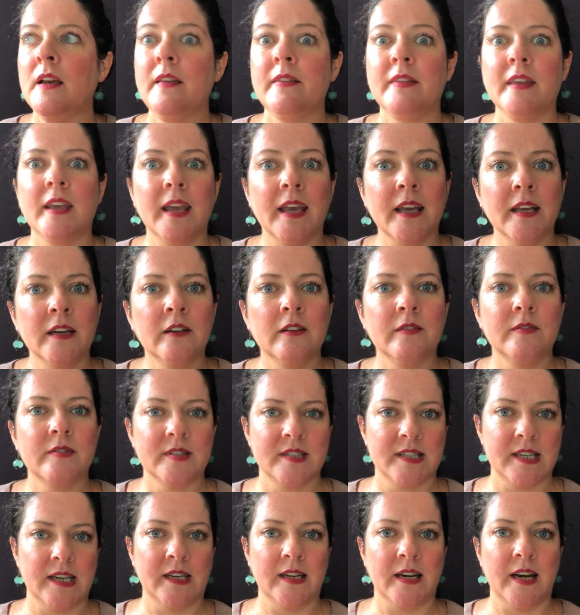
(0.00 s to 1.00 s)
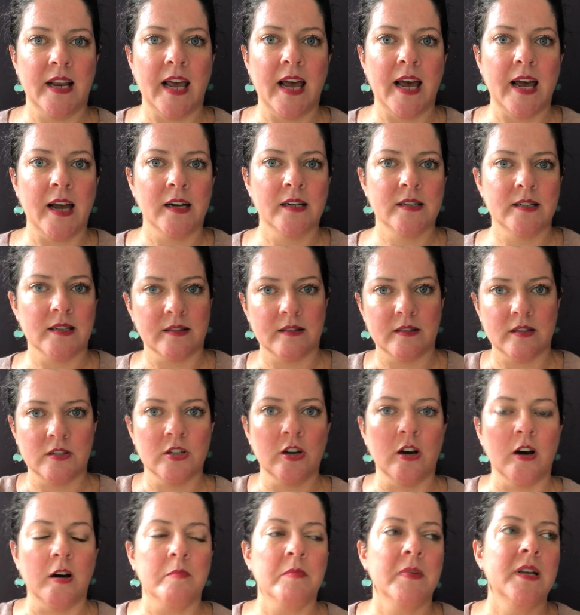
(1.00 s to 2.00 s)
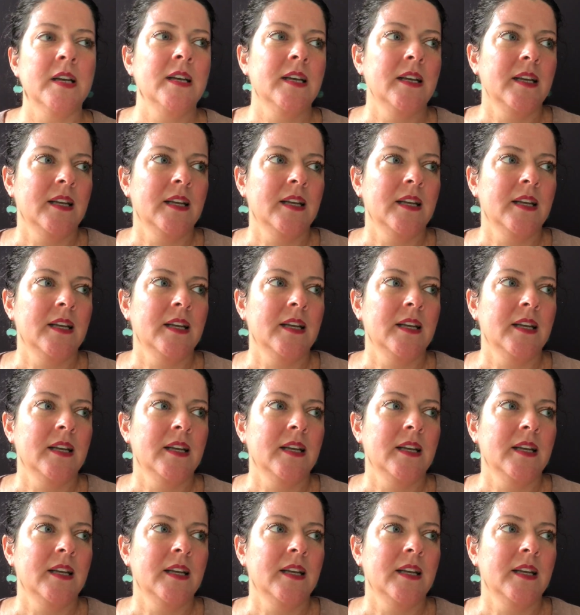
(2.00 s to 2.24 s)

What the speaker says: the end of the 2nd act at the top,